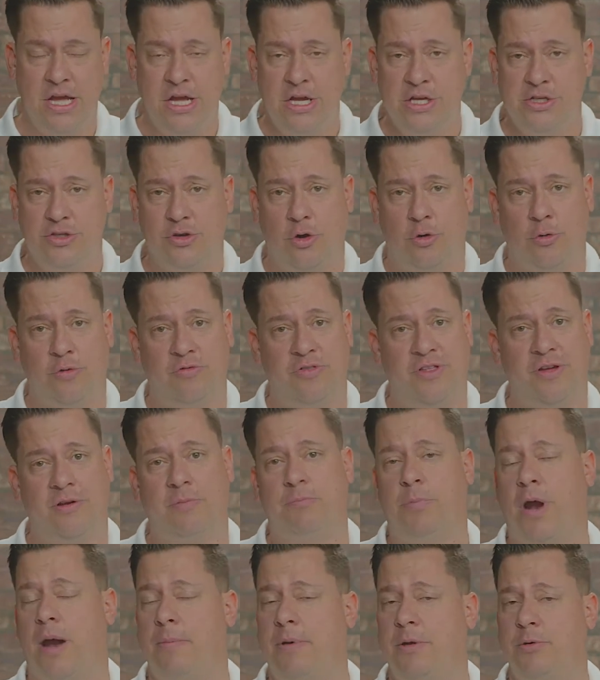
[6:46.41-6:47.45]
So if the
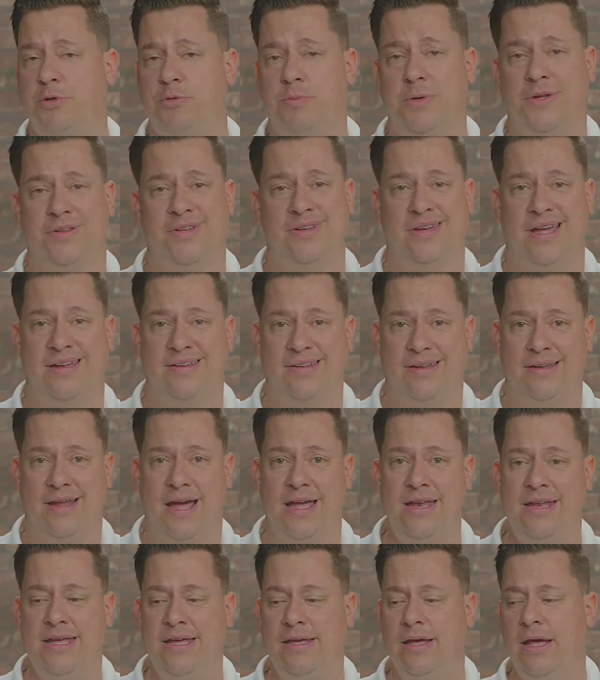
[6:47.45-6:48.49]
property was built in
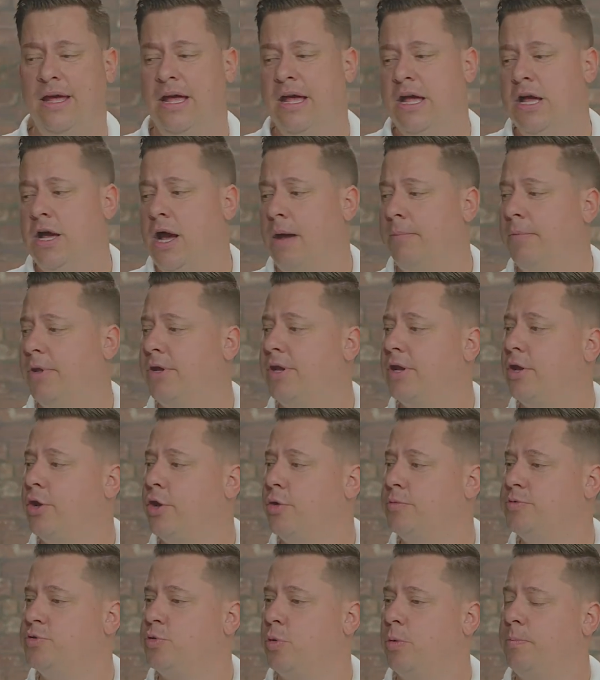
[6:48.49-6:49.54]
1990, I'm looking at
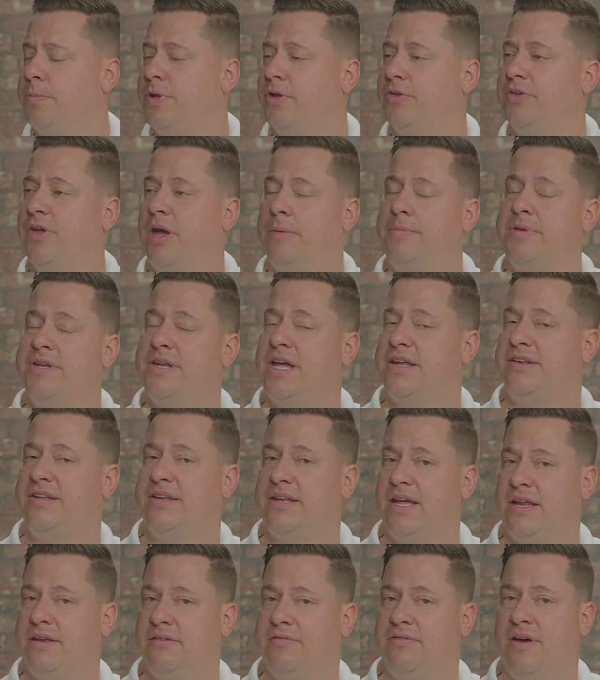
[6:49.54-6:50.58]
homes that were built up to
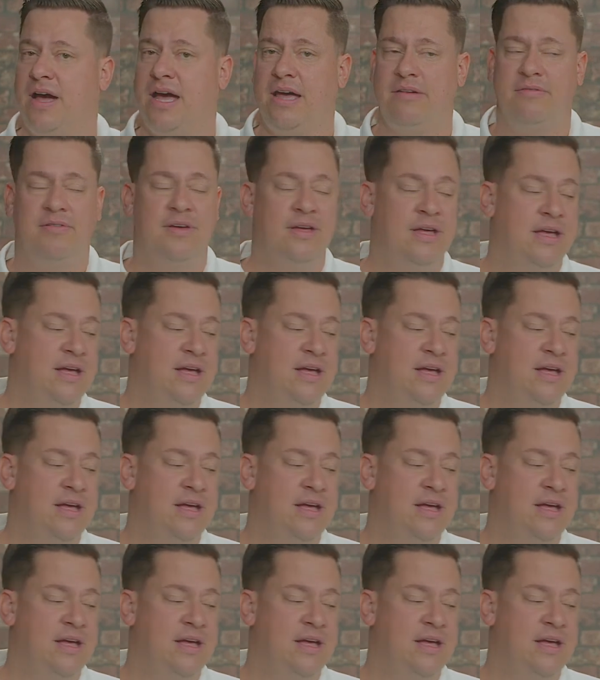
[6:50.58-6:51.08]
1995,